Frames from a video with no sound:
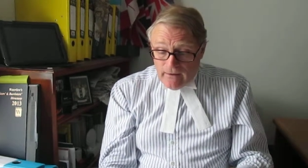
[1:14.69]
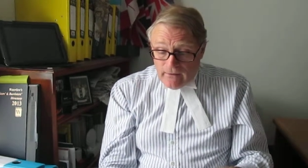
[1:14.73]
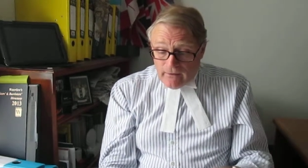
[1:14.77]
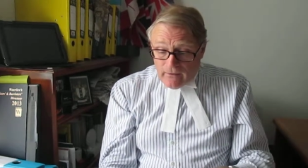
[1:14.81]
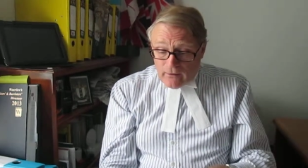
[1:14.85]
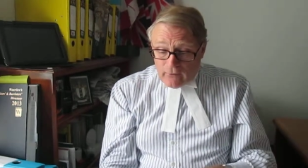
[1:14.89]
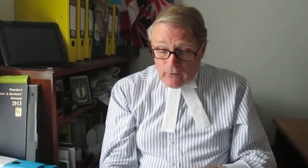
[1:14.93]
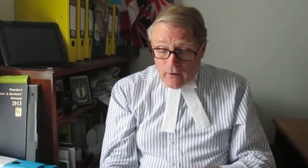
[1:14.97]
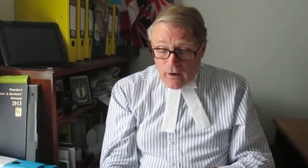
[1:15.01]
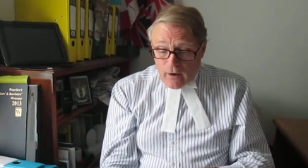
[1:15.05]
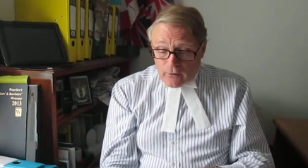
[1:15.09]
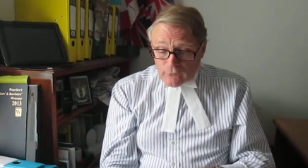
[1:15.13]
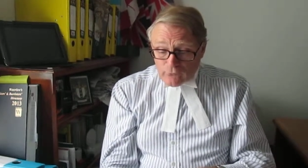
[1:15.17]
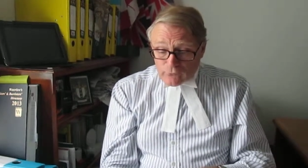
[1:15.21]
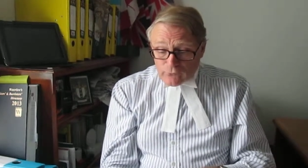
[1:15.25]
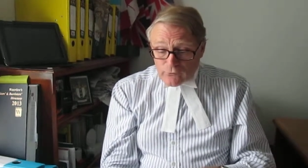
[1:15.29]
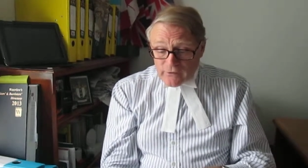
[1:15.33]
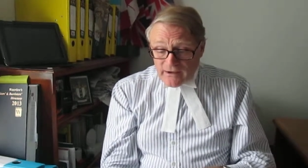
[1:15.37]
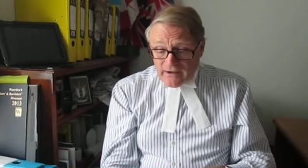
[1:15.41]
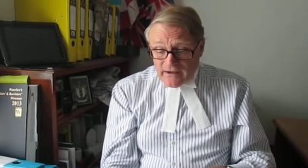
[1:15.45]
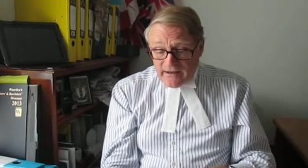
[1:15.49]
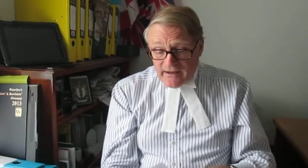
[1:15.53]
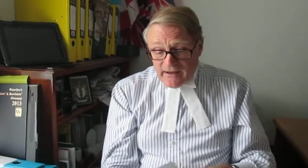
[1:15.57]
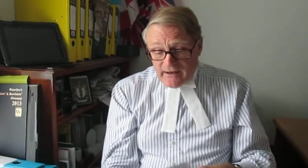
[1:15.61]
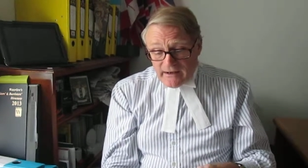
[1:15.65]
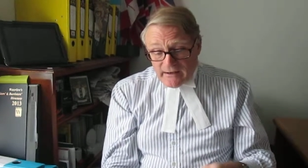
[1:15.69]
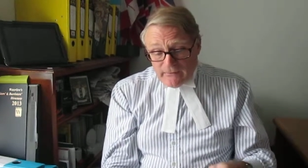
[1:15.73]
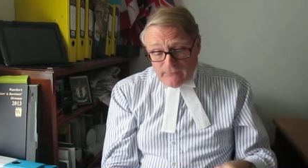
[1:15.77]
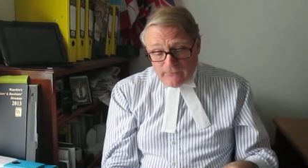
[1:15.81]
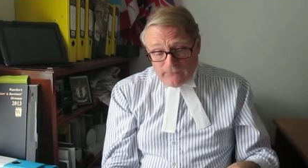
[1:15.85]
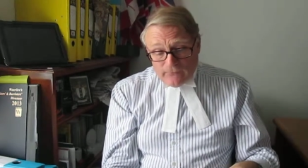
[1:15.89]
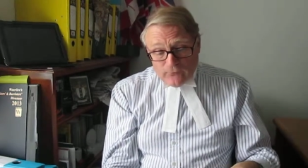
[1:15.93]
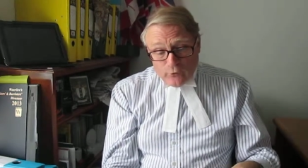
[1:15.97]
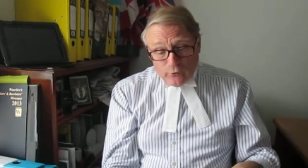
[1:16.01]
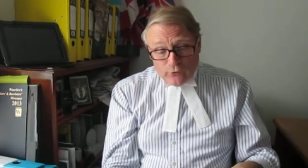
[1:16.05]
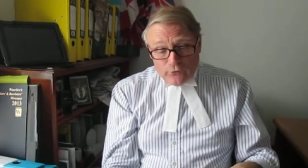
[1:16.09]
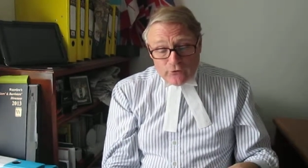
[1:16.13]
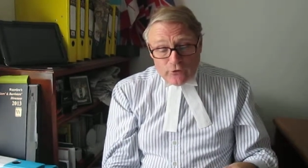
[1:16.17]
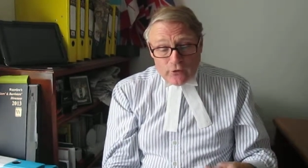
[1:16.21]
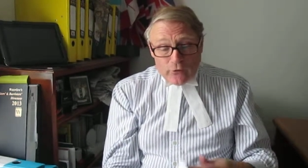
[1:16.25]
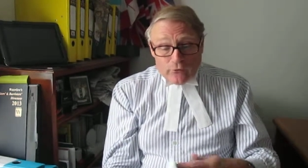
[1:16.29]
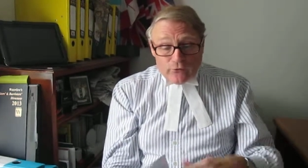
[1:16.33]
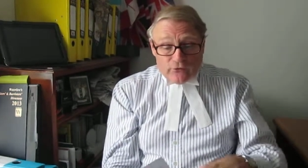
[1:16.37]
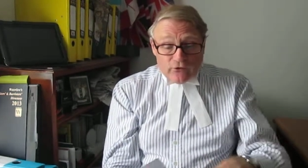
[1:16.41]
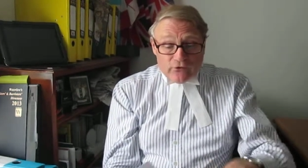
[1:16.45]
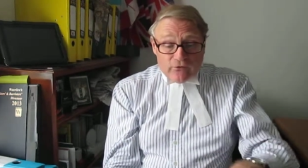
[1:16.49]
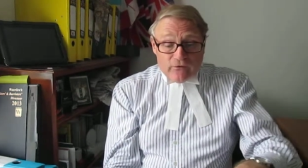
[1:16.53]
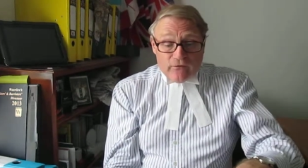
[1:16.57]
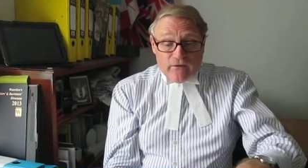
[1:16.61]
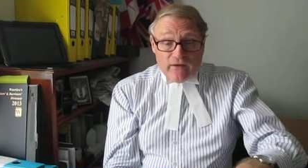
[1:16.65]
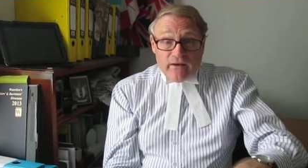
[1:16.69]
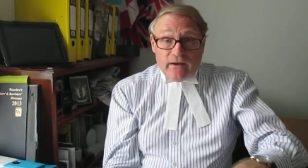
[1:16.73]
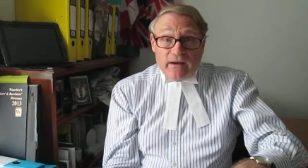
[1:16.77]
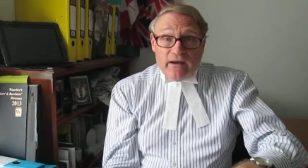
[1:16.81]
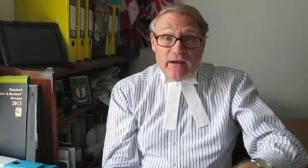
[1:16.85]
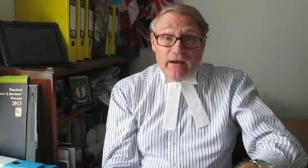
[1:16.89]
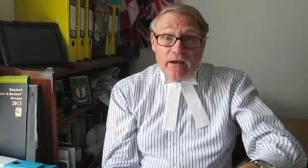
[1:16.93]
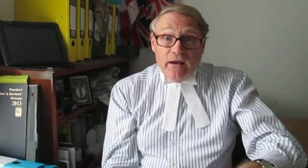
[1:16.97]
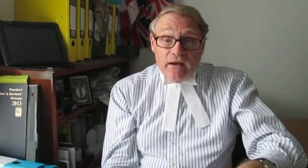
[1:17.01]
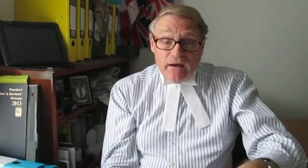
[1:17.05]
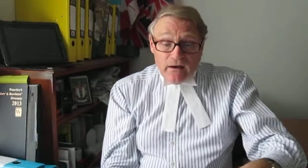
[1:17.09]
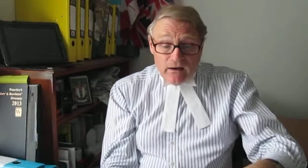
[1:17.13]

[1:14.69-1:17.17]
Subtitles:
There aren't really any footnotes of any